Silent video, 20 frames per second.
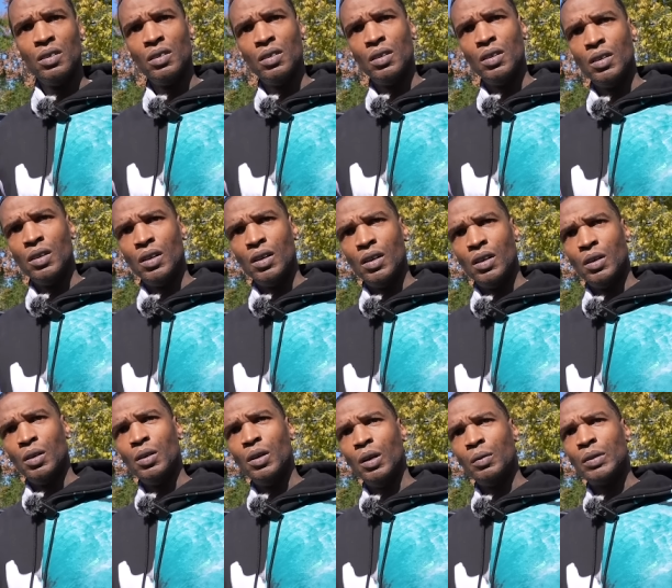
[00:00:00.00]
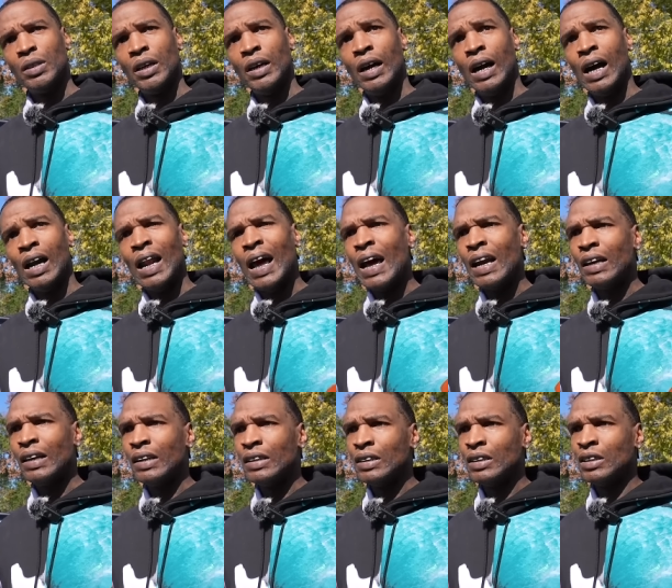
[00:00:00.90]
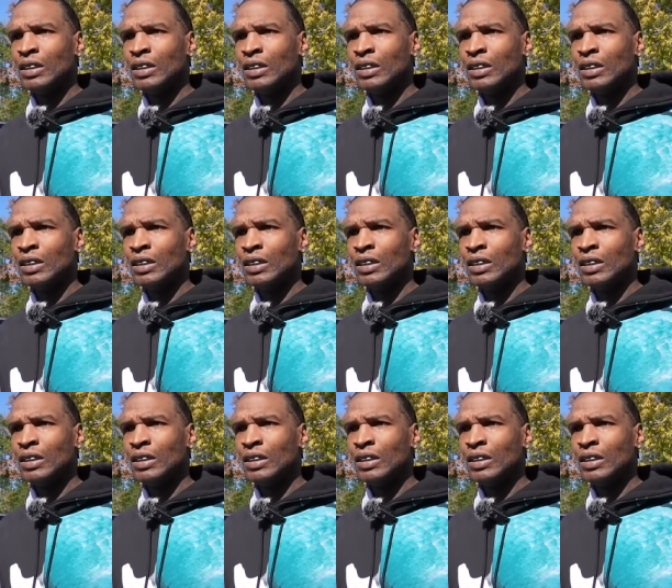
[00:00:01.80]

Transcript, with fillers: Mm. You know what I'm saying? A lot of niggas